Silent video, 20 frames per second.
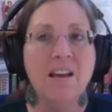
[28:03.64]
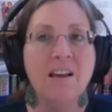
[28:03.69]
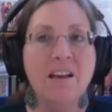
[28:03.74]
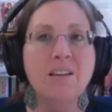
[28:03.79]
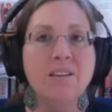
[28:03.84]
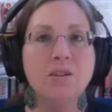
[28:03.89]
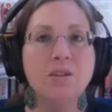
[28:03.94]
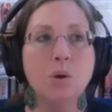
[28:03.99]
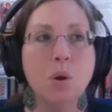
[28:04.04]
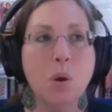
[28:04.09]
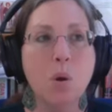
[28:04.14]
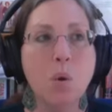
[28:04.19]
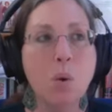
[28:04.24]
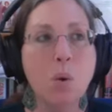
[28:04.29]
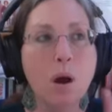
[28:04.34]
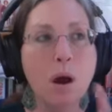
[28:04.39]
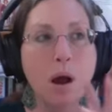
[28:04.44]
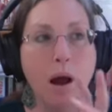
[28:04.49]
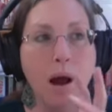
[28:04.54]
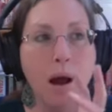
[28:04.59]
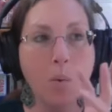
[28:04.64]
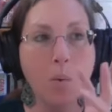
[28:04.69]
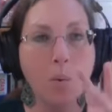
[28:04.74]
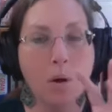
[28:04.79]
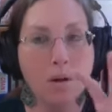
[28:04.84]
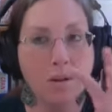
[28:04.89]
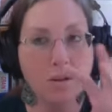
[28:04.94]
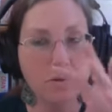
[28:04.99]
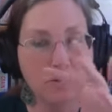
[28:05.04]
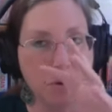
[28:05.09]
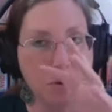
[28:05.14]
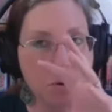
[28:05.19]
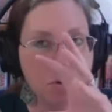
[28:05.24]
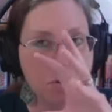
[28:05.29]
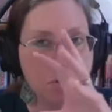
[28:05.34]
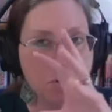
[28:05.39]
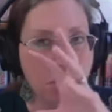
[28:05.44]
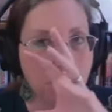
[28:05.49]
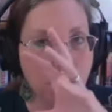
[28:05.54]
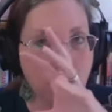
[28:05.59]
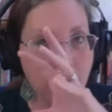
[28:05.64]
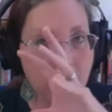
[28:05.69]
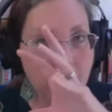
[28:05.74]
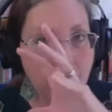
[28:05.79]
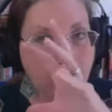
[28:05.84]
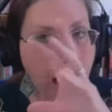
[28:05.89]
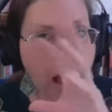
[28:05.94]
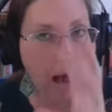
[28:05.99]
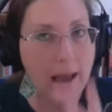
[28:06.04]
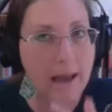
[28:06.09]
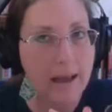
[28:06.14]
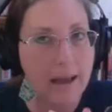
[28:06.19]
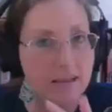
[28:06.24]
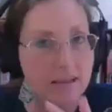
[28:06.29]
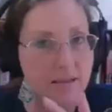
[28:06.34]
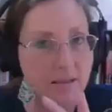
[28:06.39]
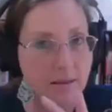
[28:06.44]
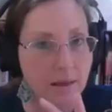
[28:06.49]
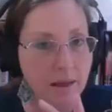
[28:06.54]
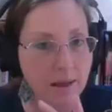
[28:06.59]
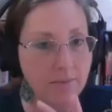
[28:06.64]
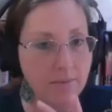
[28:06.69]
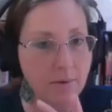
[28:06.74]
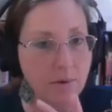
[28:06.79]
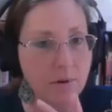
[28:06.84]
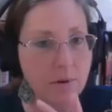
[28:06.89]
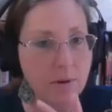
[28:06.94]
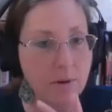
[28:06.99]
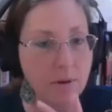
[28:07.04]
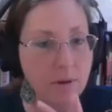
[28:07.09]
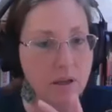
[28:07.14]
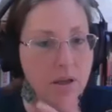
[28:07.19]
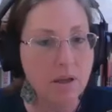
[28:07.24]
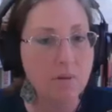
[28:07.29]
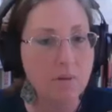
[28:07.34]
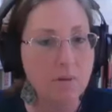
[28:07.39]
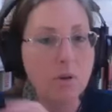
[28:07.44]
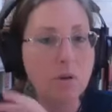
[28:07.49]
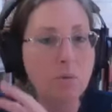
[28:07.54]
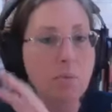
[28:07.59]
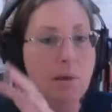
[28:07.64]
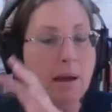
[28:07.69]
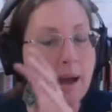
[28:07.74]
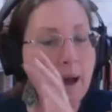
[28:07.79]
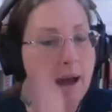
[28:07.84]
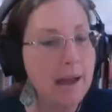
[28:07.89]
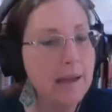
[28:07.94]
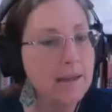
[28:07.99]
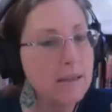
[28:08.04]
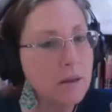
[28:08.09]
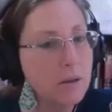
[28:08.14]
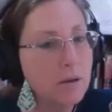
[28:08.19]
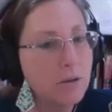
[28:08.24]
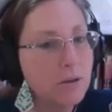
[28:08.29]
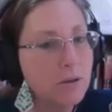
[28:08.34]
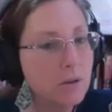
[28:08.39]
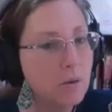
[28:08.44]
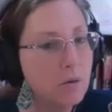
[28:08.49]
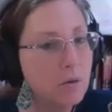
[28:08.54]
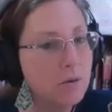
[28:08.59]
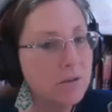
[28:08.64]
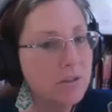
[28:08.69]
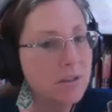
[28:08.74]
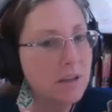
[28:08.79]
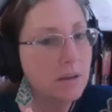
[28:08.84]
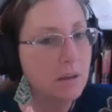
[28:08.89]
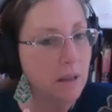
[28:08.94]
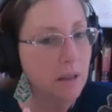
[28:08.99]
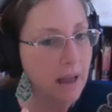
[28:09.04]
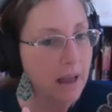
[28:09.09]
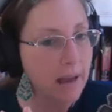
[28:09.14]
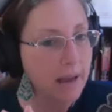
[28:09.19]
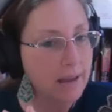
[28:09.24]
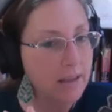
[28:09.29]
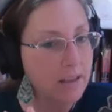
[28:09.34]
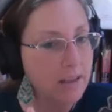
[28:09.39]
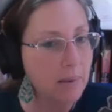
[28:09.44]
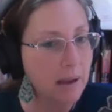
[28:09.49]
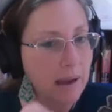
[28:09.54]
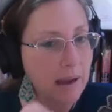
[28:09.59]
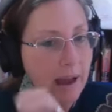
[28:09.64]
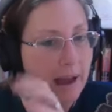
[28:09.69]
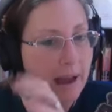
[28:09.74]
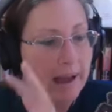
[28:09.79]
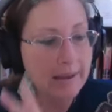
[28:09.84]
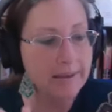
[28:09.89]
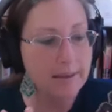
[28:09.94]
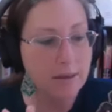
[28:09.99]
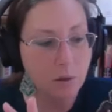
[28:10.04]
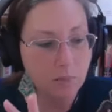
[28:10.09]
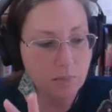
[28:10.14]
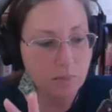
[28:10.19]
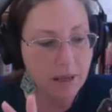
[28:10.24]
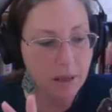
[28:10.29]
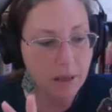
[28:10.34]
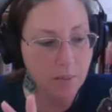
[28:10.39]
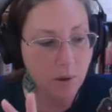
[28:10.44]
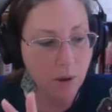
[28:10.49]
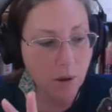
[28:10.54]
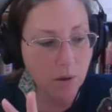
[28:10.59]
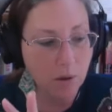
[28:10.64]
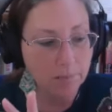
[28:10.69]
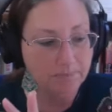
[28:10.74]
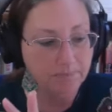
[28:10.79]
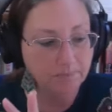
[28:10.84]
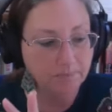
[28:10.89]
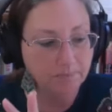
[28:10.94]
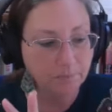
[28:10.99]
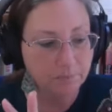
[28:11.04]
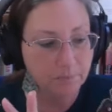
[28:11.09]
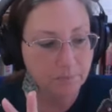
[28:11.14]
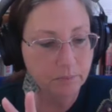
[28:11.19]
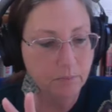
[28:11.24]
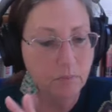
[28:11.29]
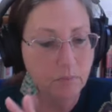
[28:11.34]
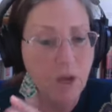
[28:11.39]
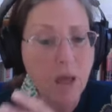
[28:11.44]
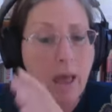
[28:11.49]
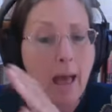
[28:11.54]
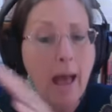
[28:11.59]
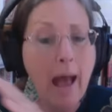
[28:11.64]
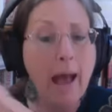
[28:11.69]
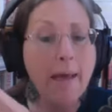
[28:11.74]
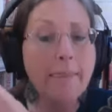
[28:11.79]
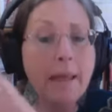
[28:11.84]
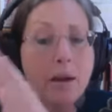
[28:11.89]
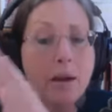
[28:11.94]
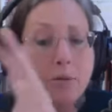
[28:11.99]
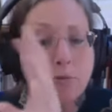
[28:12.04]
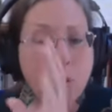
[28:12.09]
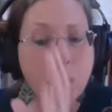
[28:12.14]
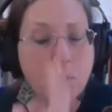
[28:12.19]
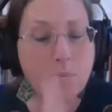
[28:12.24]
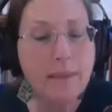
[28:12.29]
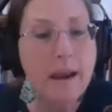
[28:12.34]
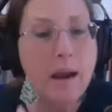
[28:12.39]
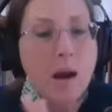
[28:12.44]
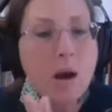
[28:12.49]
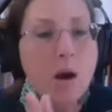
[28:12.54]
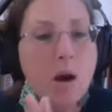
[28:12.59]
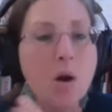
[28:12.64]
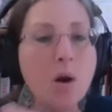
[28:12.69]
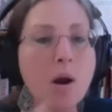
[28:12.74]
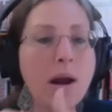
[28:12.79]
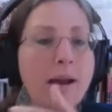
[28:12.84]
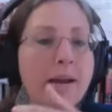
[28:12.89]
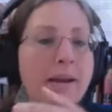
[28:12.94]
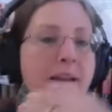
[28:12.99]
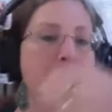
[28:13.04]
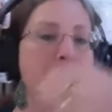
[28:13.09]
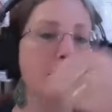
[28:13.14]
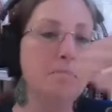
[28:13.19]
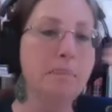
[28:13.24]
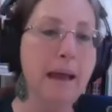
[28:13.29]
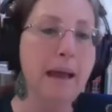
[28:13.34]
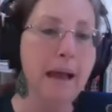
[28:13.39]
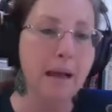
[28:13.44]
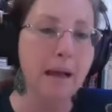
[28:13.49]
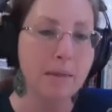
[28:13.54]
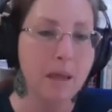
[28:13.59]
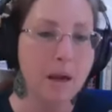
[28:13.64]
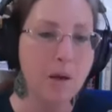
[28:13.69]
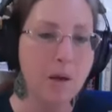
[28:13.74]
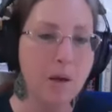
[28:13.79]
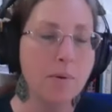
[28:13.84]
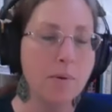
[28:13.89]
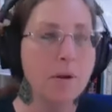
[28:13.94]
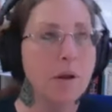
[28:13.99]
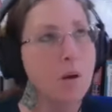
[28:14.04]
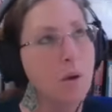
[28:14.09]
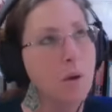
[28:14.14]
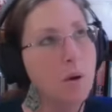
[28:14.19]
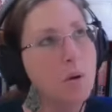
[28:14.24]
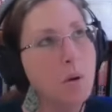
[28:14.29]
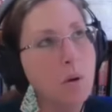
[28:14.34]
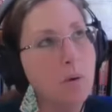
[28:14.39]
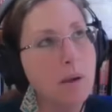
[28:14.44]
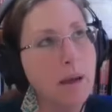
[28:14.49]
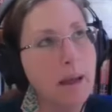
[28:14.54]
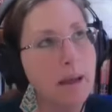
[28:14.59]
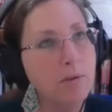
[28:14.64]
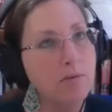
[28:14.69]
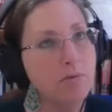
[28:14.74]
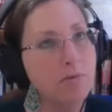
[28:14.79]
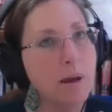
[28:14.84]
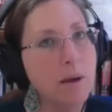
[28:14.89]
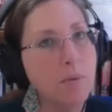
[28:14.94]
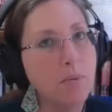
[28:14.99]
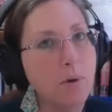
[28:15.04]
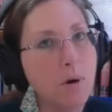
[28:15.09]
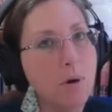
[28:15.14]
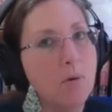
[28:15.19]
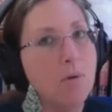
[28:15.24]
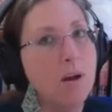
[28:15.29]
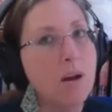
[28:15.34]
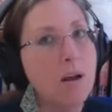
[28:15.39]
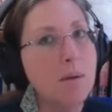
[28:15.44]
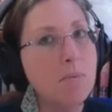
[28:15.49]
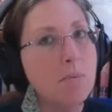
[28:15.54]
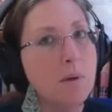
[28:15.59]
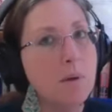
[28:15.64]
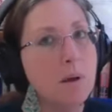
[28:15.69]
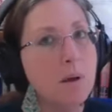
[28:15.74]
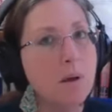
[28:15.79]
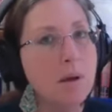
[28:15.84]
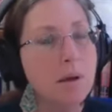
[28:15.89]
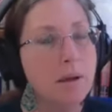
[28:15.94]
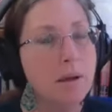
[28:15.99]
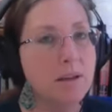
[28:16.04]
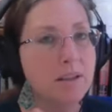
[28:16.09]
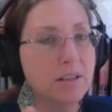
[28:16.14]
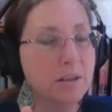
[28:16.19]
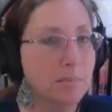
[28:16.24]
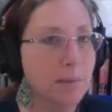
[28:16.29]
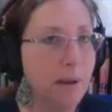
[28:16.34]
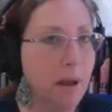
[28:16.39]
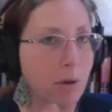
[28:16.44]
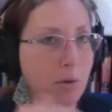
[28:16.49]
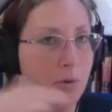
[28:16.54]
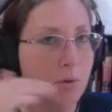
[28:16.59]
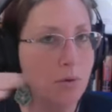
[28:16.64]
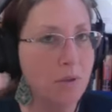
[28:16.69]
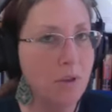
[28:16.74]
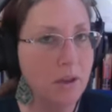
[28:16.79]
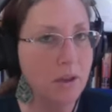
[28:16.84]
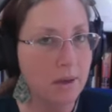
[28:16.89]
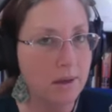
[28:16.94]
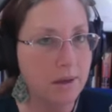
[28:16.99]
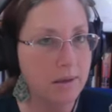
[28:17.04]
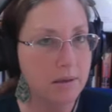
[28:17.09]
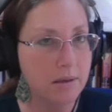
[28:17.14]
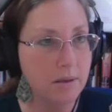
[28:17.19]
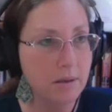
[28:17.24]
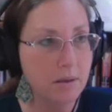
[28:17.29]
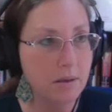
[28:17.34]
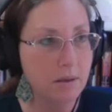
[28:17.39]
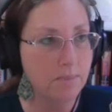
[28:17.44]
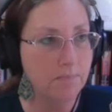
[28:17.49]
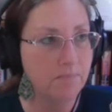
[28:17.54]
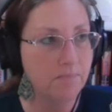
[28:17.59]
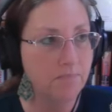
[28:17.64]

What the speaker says: So I want to focus on my highest level with my ideal students and clients, my ideal people. And then from there, I can back that up and go, oh, okay, if my program is about this,